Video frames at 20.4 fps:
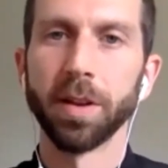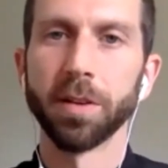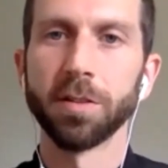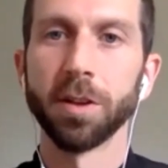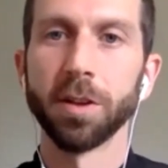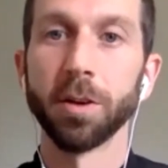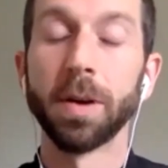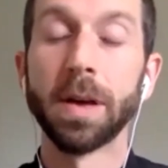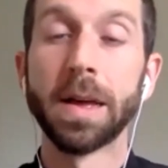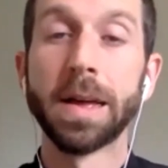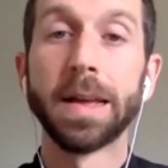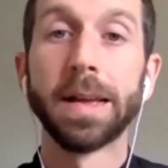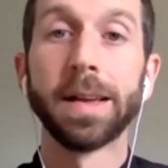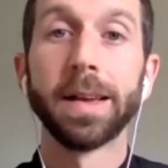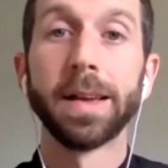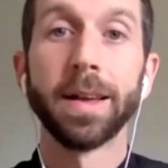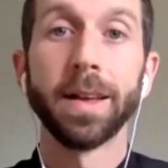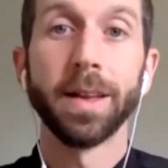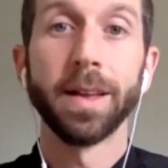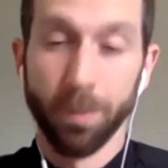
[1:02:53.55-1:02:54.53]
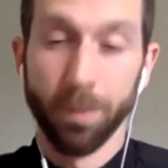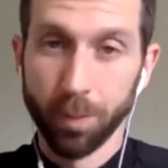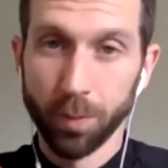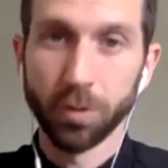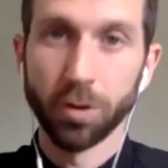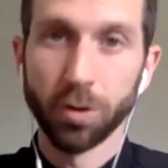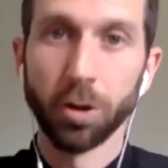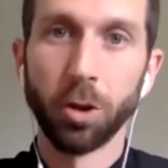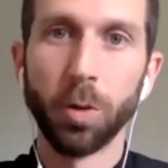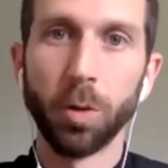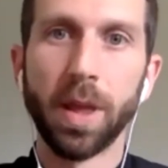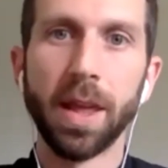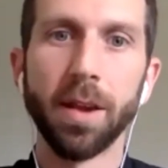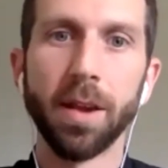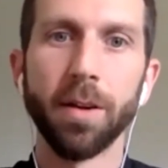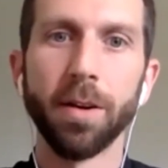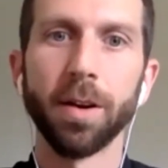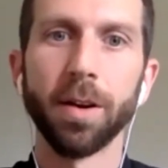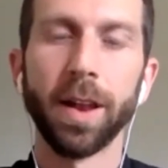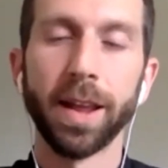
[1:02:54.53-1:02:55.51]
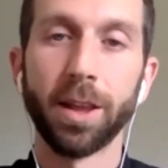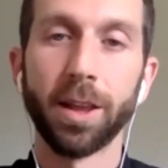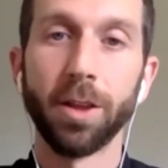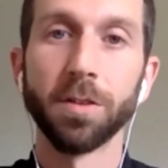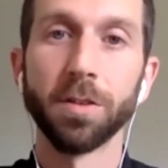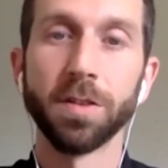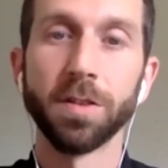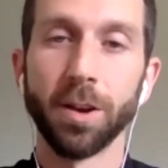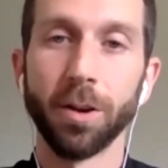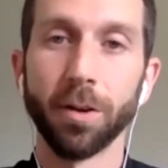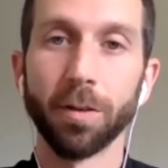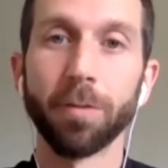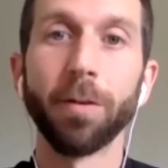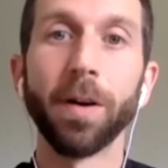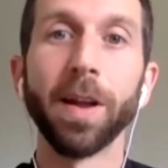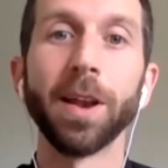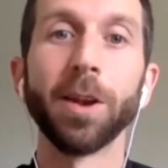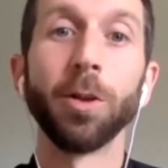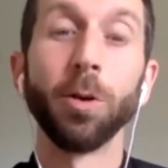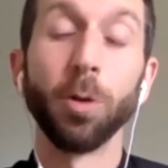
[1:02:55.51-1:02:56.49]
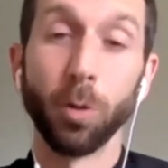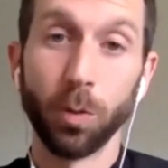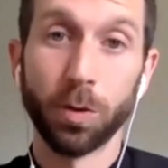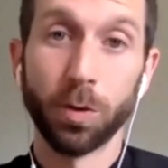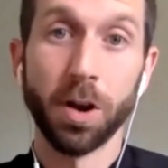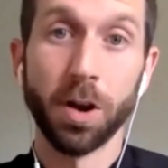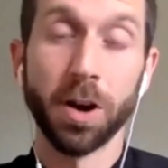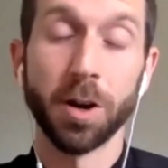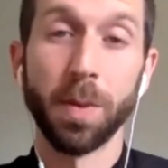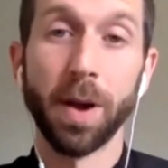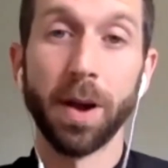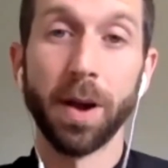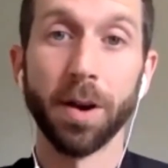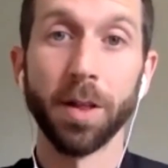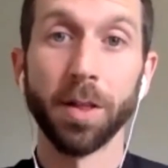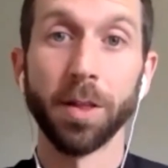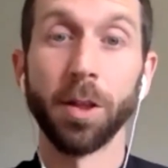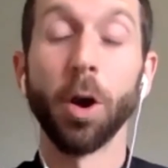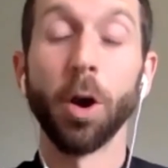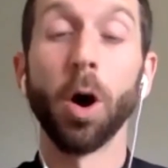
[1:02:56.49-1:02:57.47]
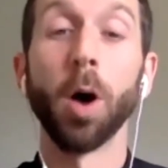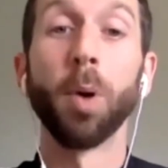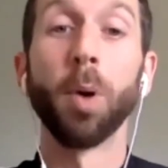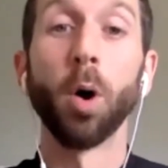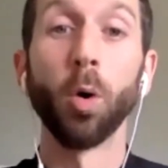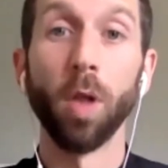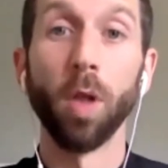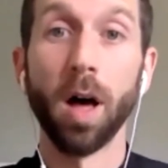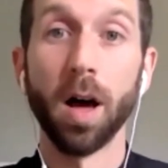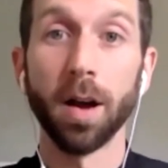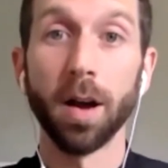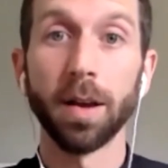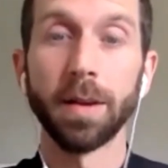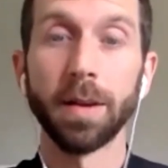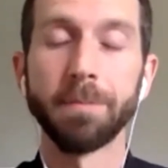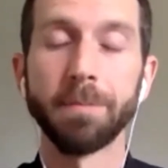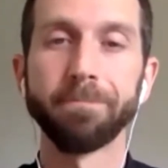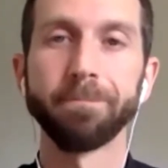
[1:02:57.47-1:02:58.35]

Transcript: So you hear, like you said, your friend who talked about a Pollock,